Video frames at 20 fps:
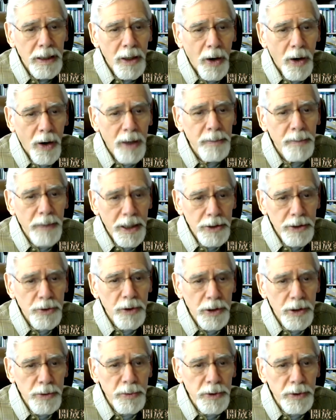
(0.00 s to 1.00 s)
on mass
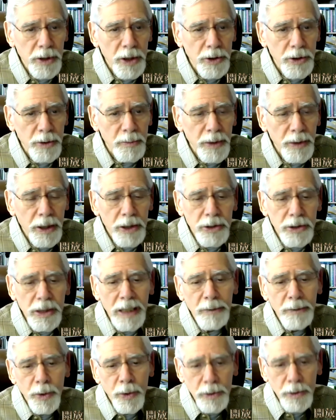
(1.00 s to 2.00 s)
transportation, because
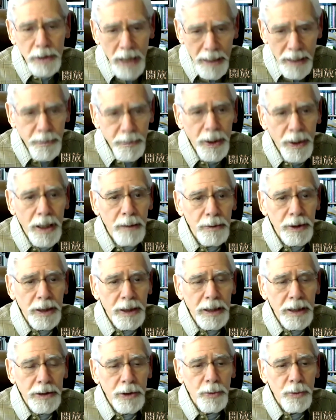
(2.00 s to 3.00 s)
they will not be able to
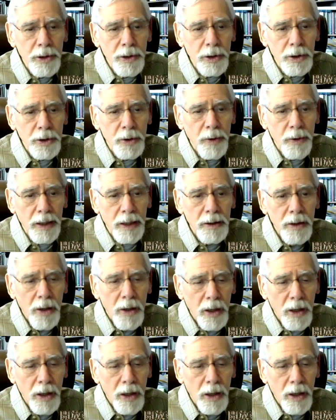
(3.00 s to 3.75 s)
get to where they're going